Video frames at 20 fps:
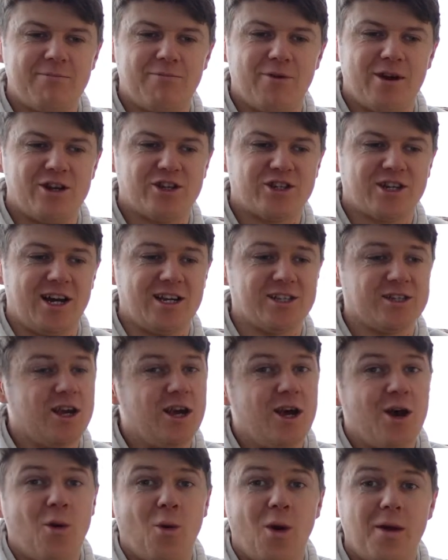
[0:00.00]
British, guys,
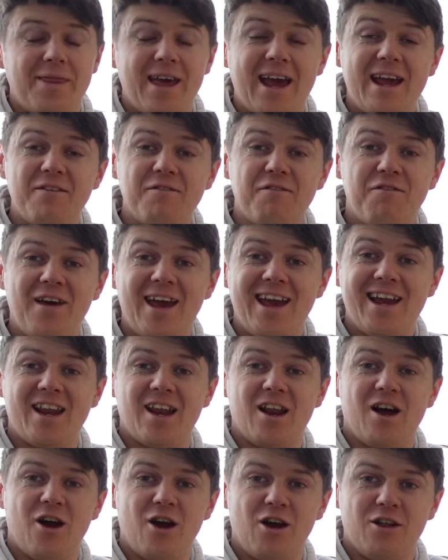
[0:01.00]
when they invaded
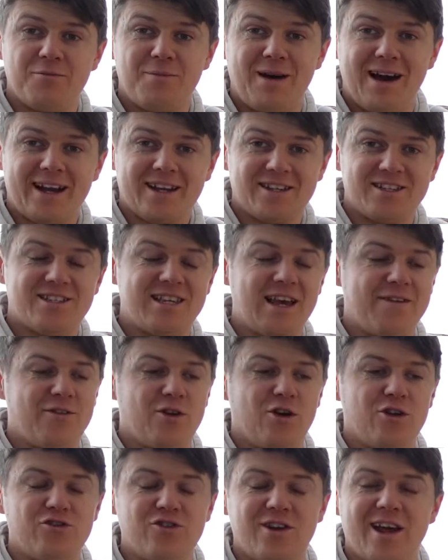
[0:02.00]
Ireland back
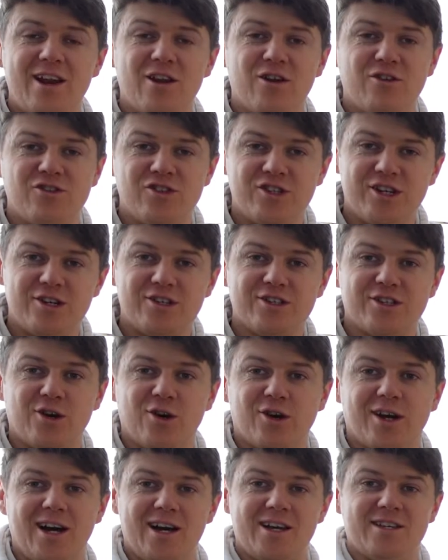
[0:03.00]
700, 800 years
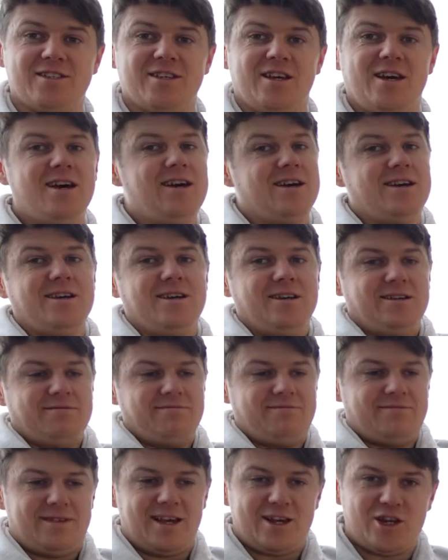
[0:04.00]
ago, guys,
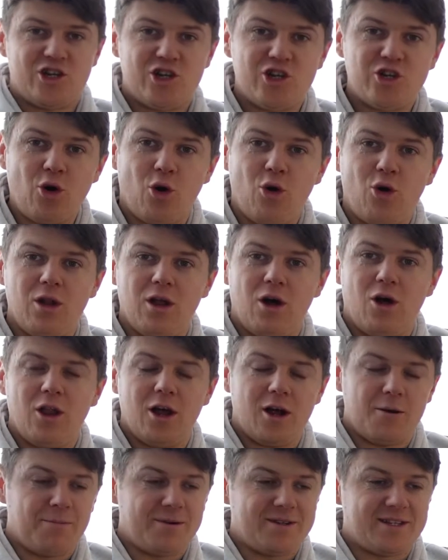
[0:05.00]
they stole all
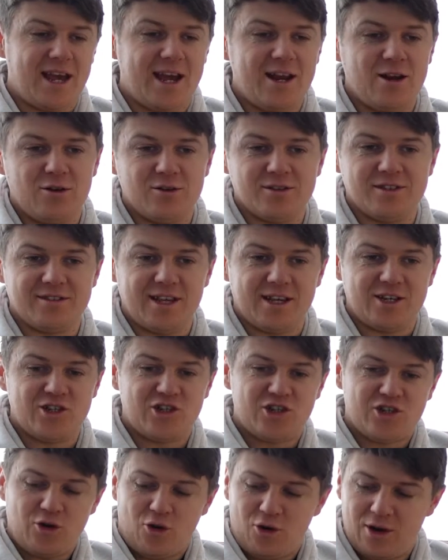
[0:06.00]
our potatoes and they
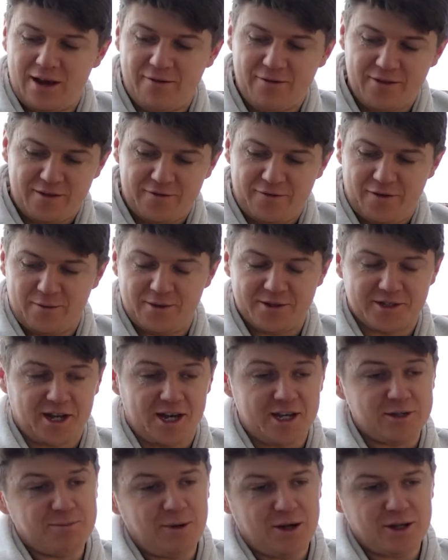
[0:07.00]
stole everything from us,
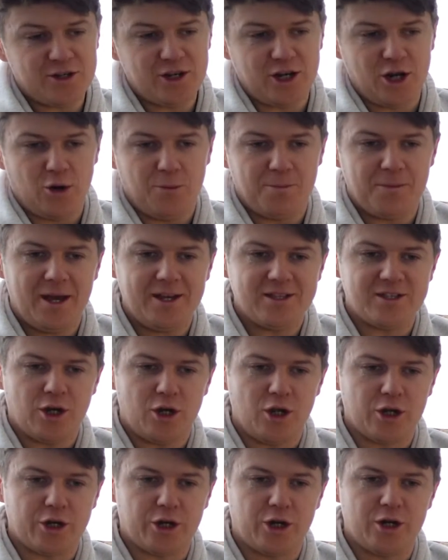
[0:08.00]
guys. But, you know, it's
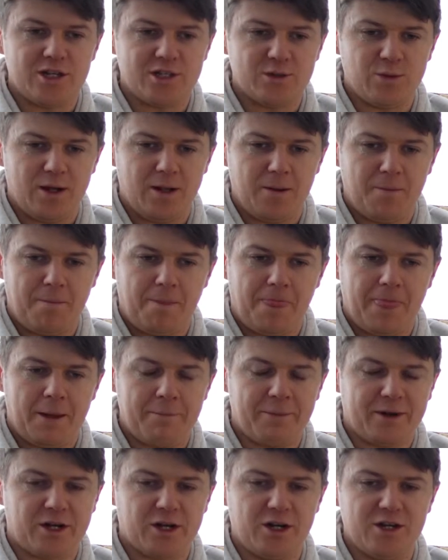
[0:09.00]
all good as well,
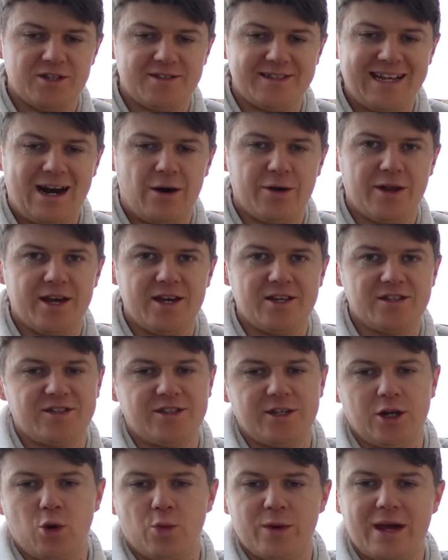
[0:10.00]
because nowadays,
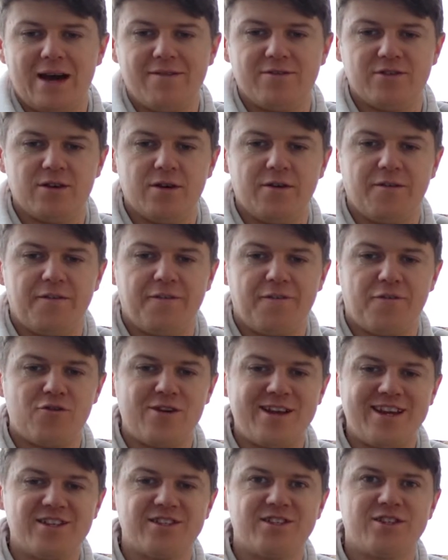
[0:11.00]
you know, we have a
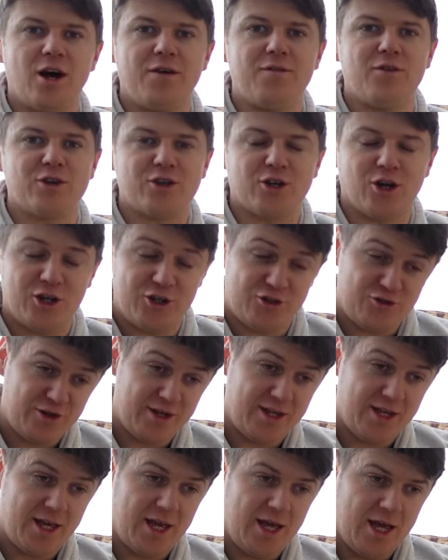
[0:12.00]
free sovereign
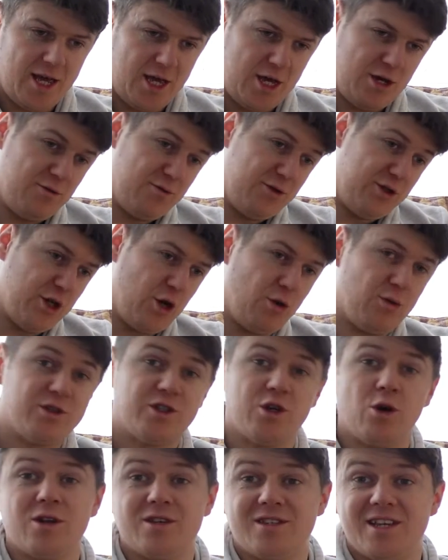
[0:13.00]
country. So
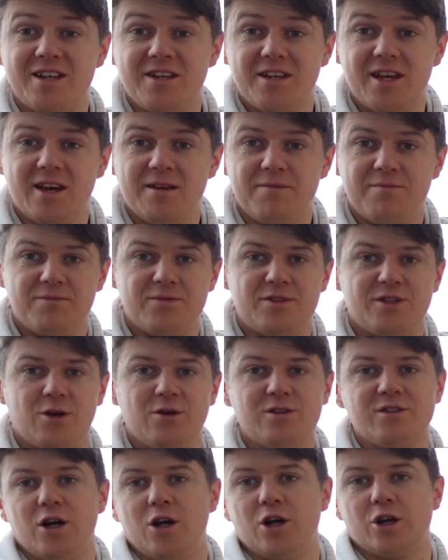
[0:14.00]
does India. So
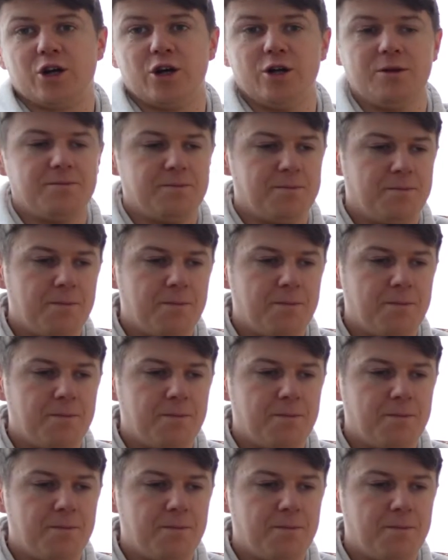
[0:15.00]
it's all good.